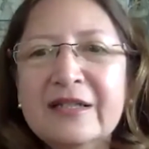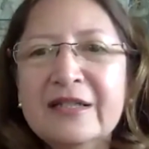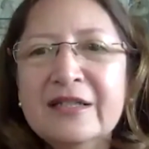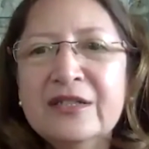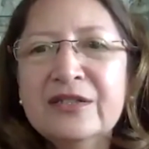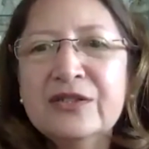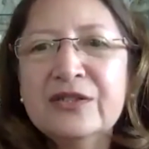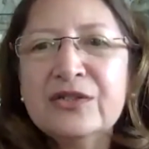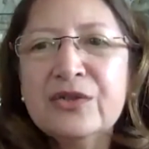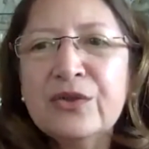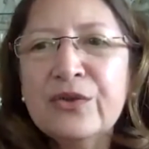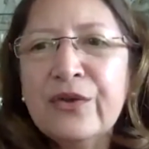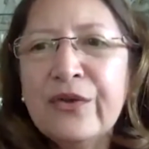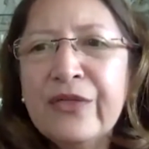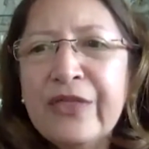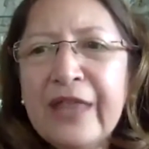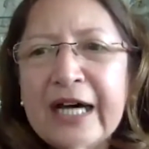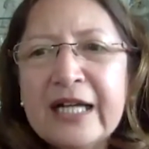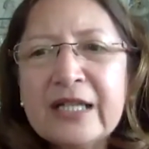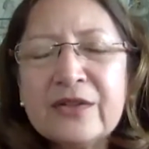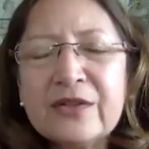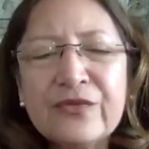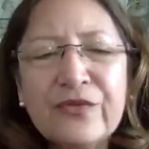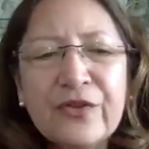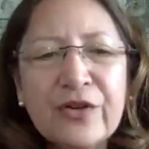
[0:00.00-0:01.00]
So
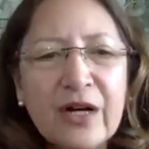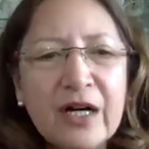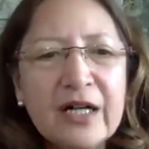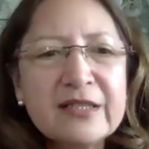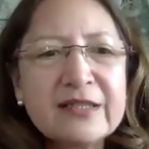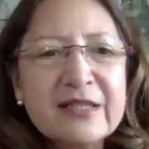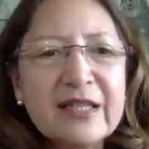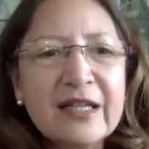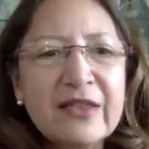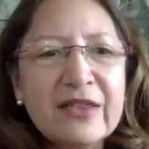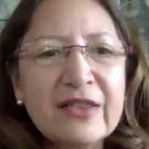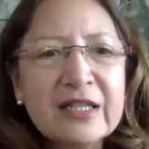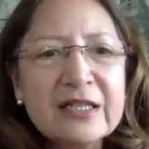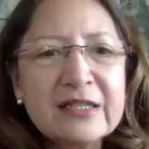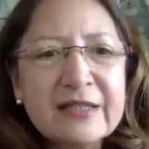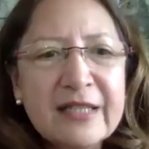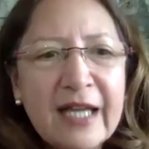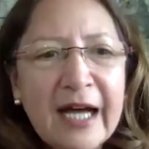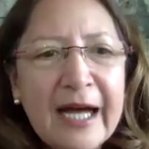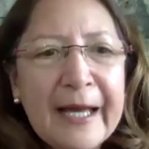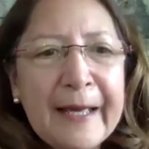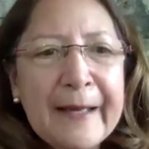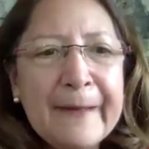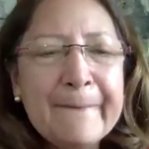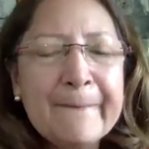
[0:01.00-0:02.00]
that for us at the
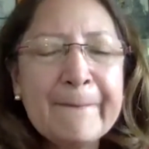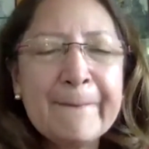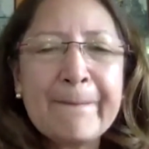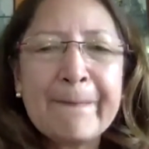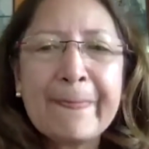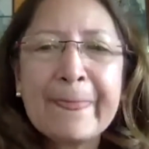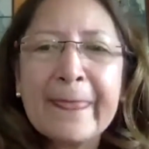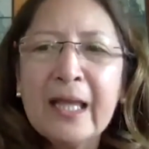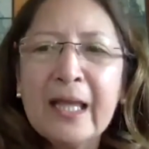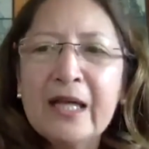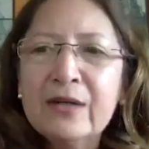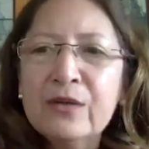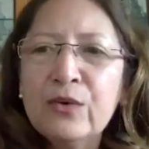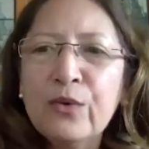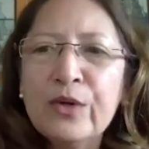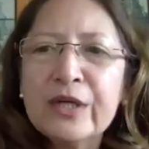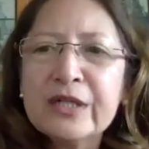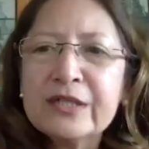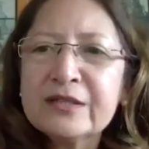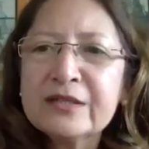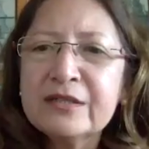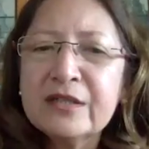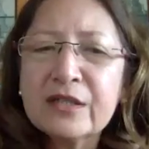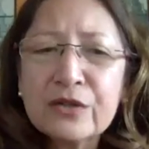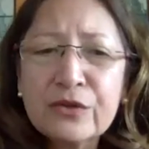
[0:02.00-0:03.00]
time
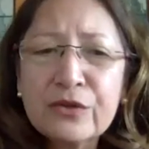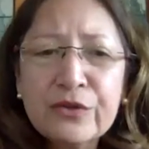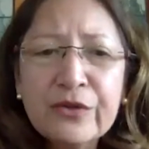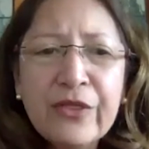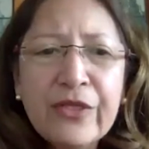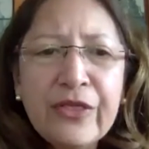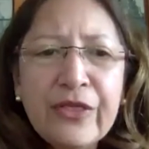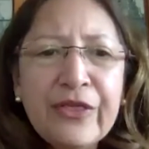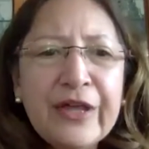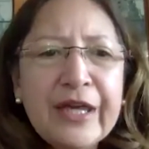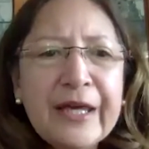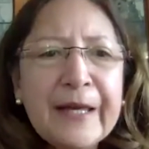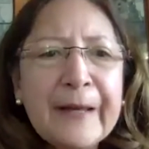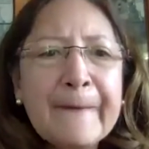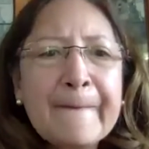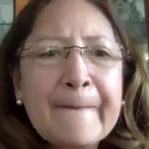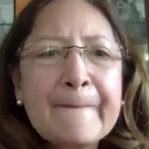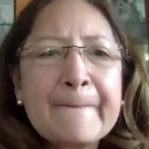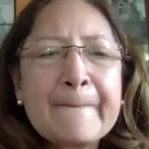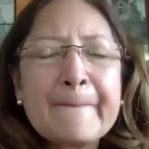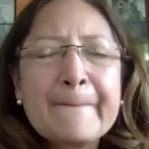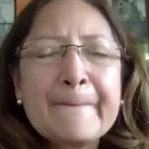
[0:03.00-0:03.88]
was the good thing.